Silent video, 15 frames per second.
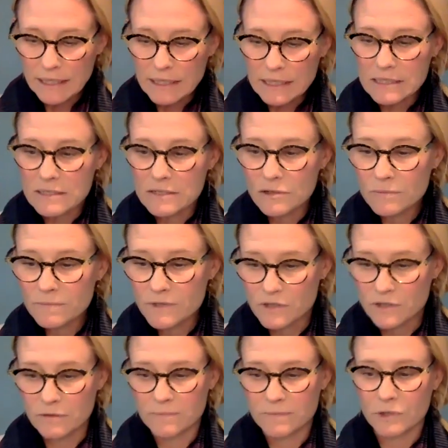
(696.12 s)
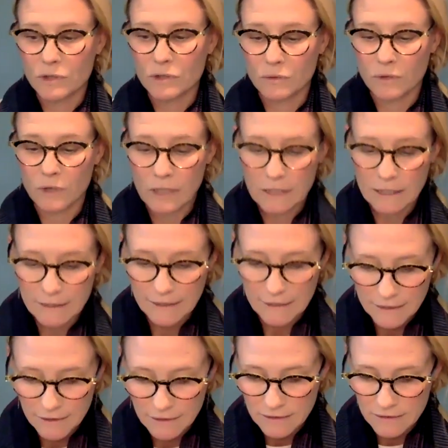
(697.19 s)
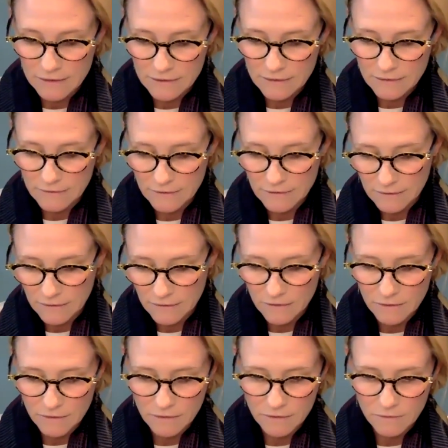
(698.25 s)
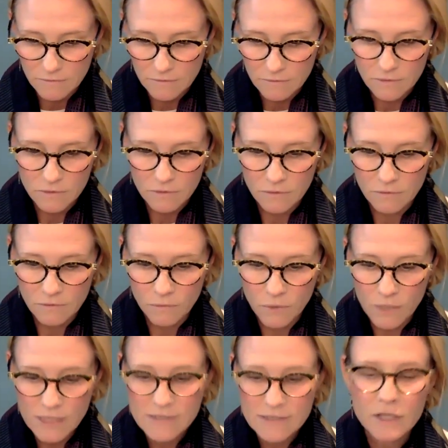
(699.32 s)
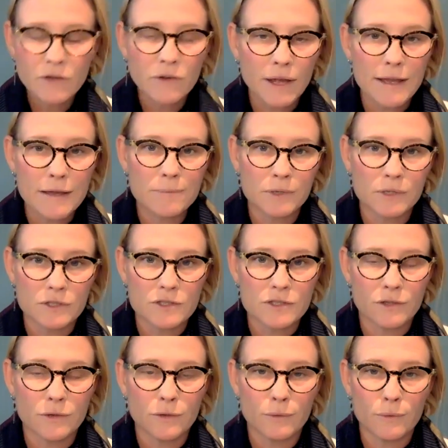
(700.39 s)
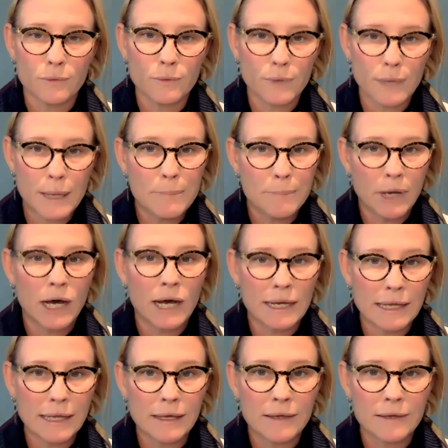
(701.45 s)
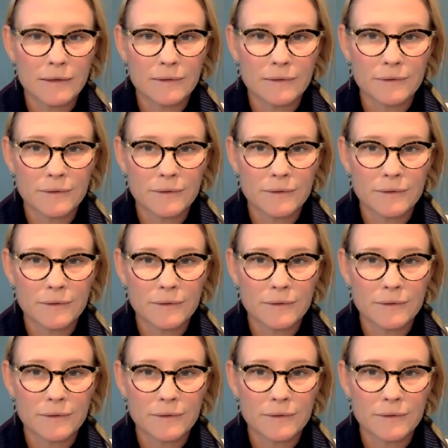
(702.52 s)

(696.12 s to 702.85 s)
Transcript: it's super, super cool. And once you're able to embody